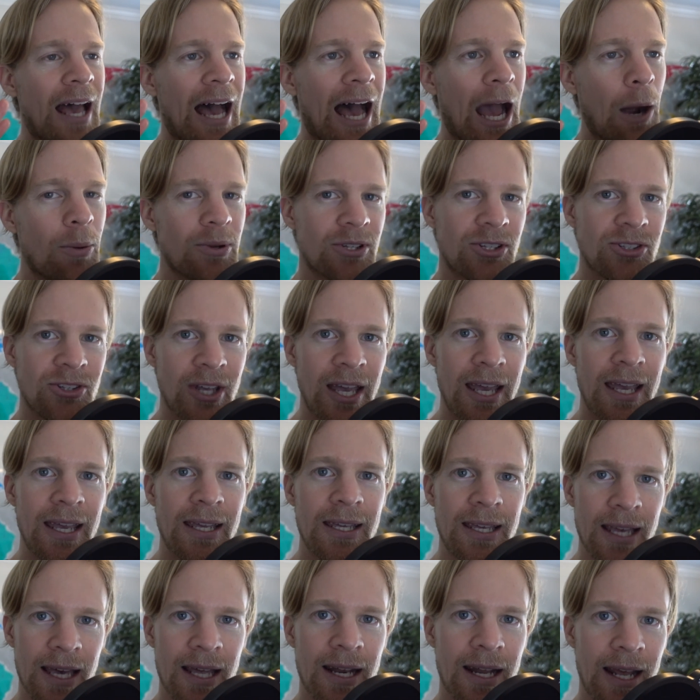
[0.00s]
I would say
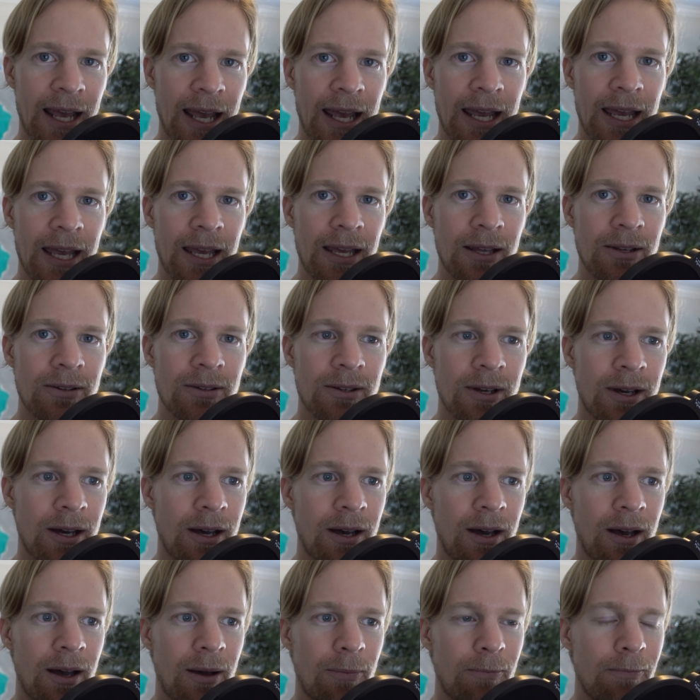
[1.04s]
get
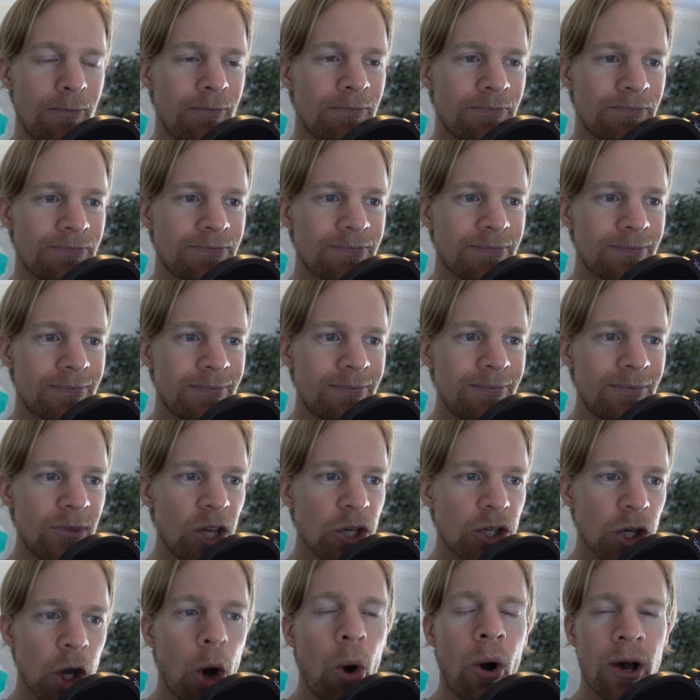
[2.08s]

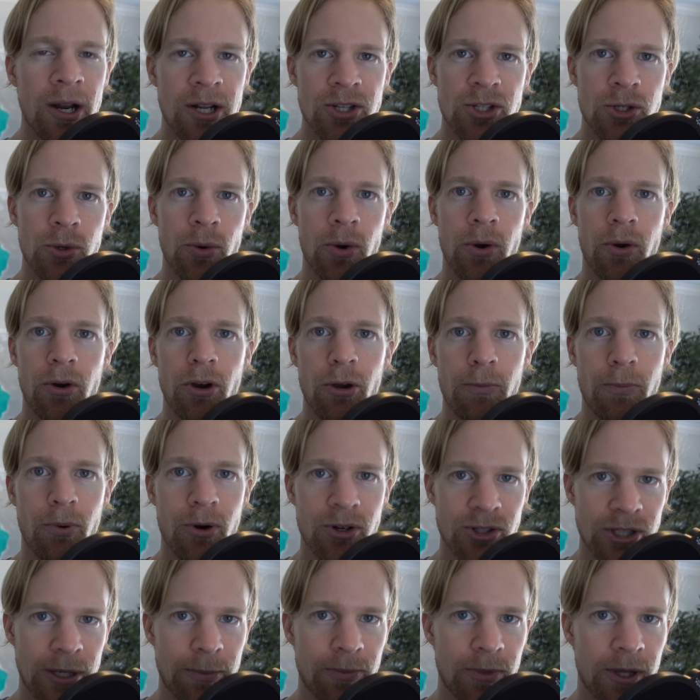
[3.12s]
go on a tour group
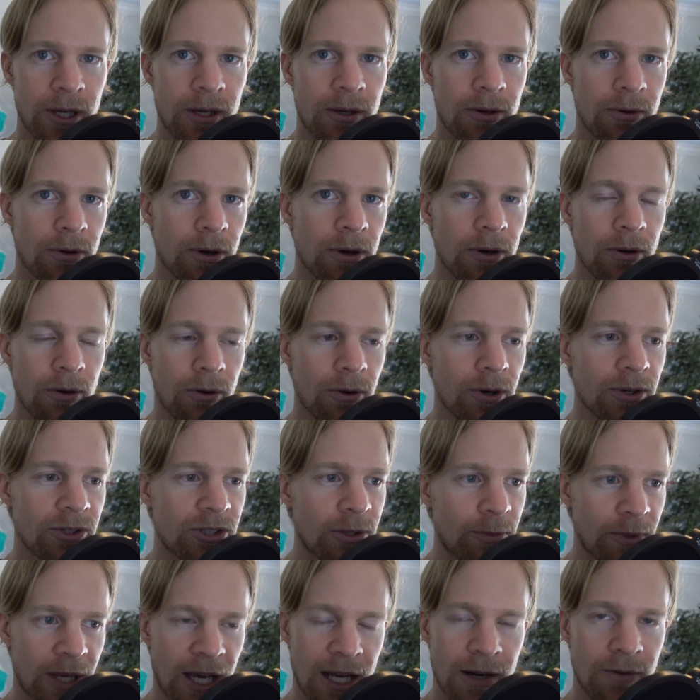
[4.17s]
or something, or
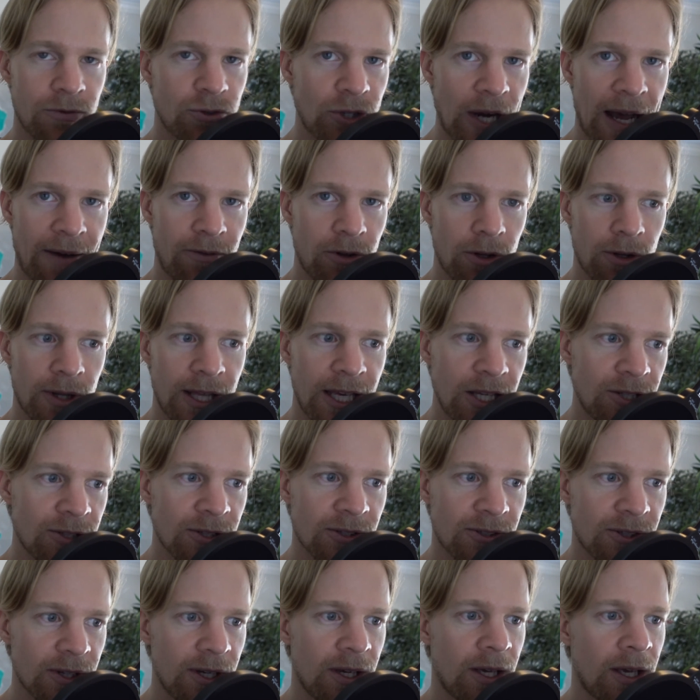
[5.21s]
some kind of travel
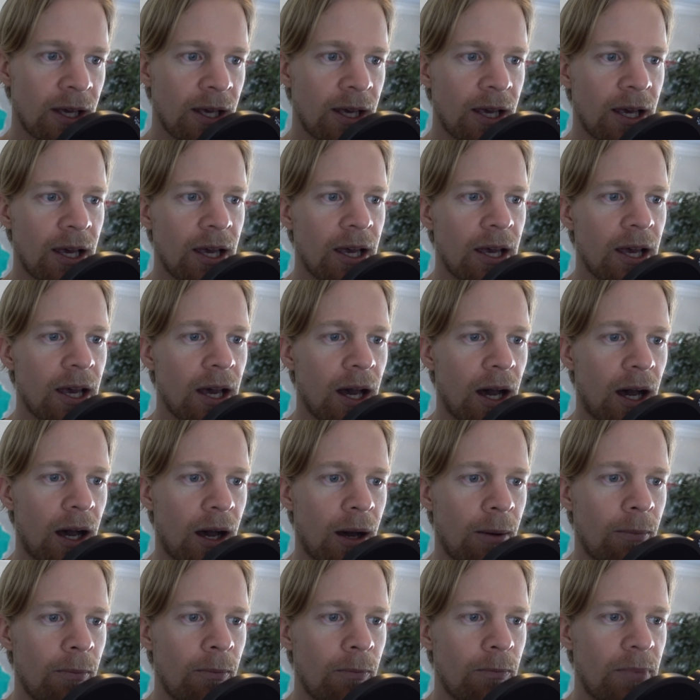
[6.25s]
agency,
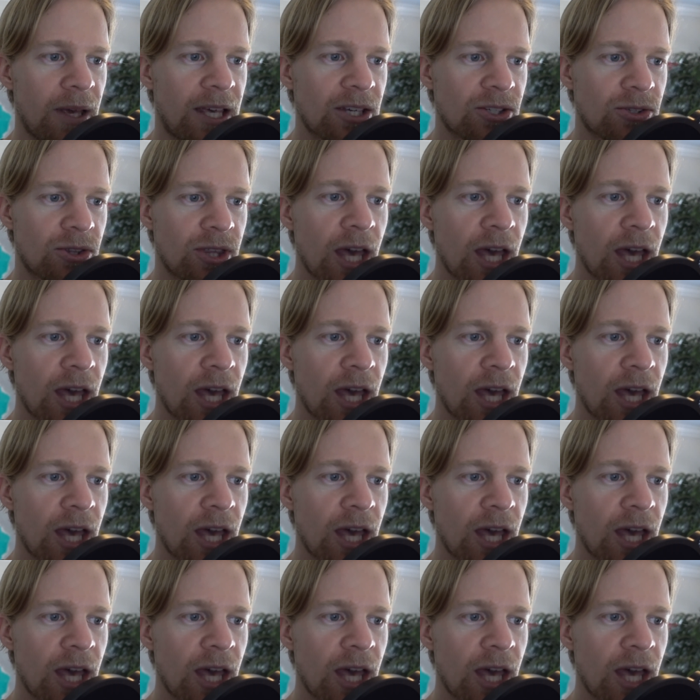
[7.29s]
because